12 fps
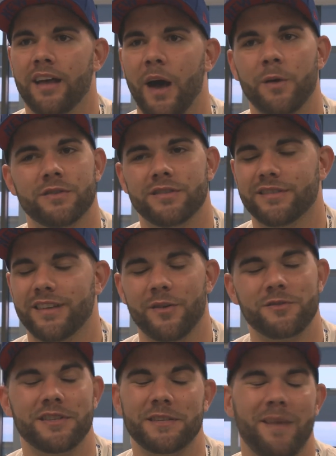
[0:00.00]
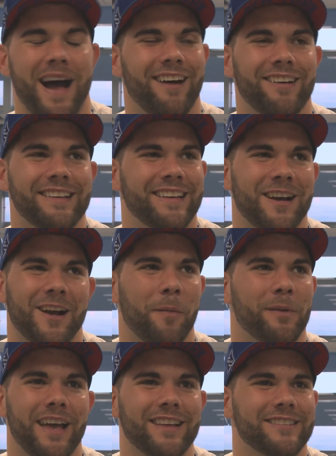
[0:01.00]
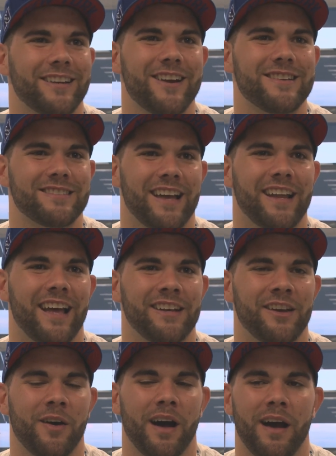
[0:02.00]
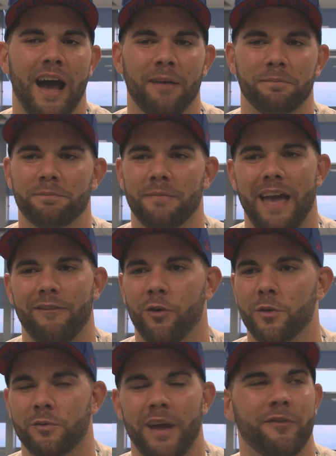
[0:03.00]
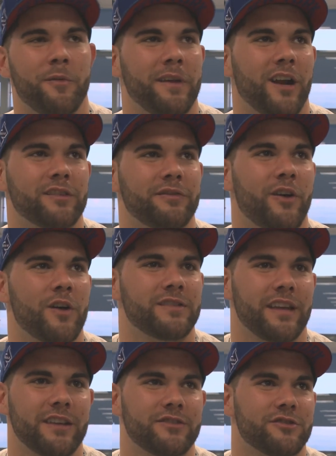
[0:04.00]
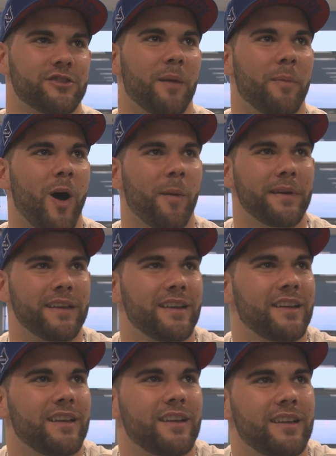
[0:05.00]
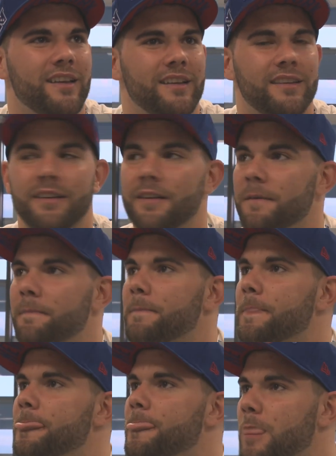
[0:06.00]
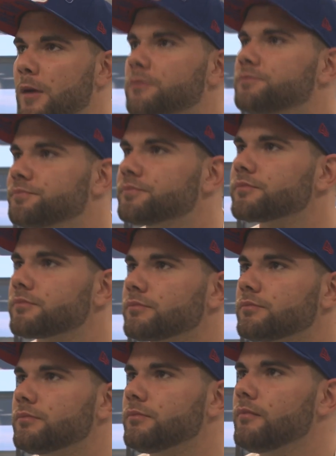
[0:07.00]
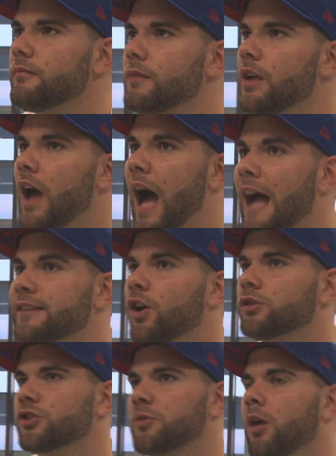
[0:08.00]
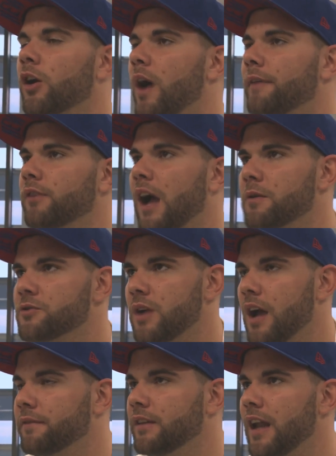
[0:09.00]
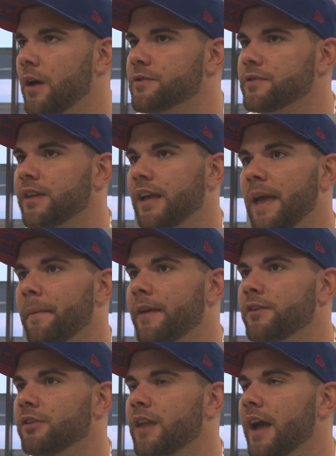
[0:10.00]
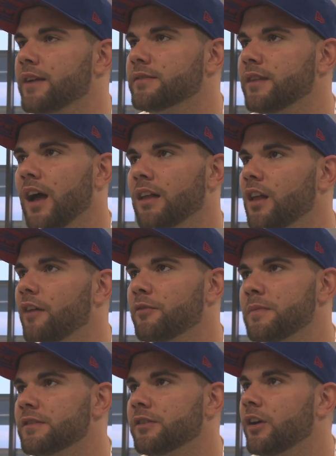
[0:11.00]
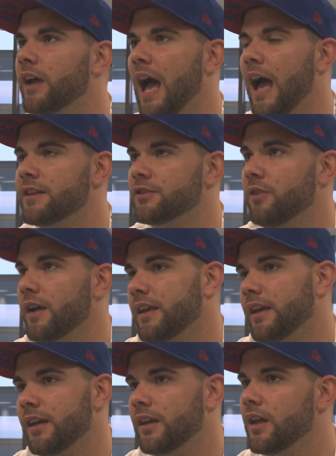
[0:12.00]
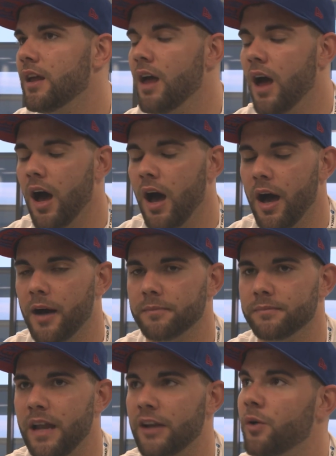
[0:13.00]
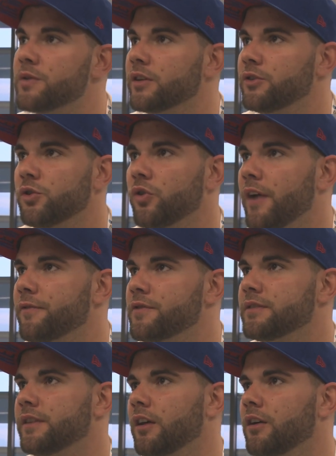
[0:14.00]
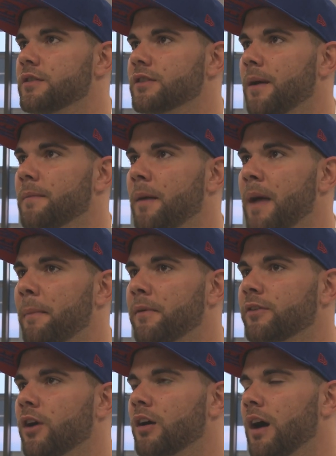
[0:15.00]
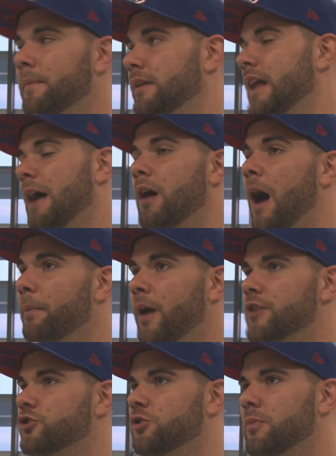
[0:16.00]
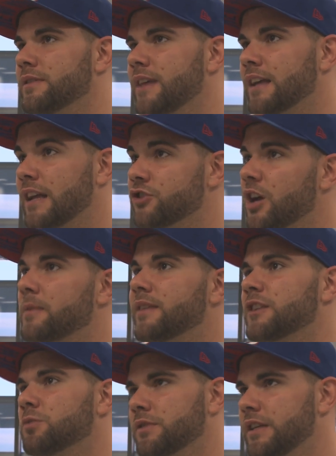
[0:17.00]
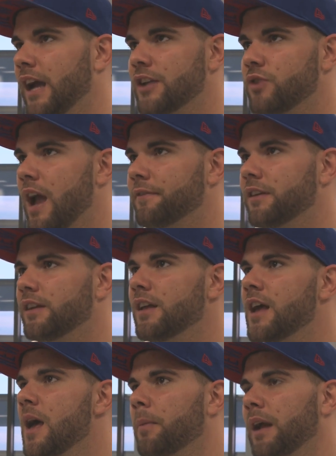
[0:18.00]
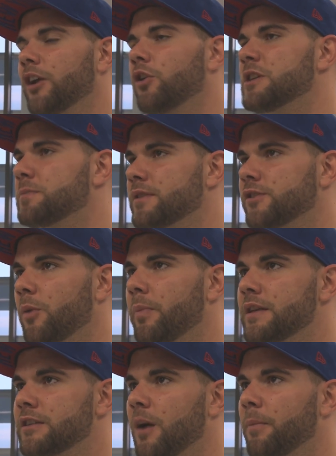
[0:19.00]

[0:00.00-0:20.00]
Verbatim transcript: I was just I was just smiling, a couple yes sirs, and I, I know I, I, everyone was waiting for me to get off the phone so they could just jump on me. Shamarko drafted by the Steelers, did you talk to him at all too? I talked to Shamarko after I was drafted. I was just saying, hey man, you're next. I uh, love him. He's a good guy. He's a great kid. Um, I know he's going to do great for the Steelers. I'm, I'm, happy to talk. I mean, I'll, I'll, probably shoot him a text. I shot him a text once he got drafted, but I know he's been so busy.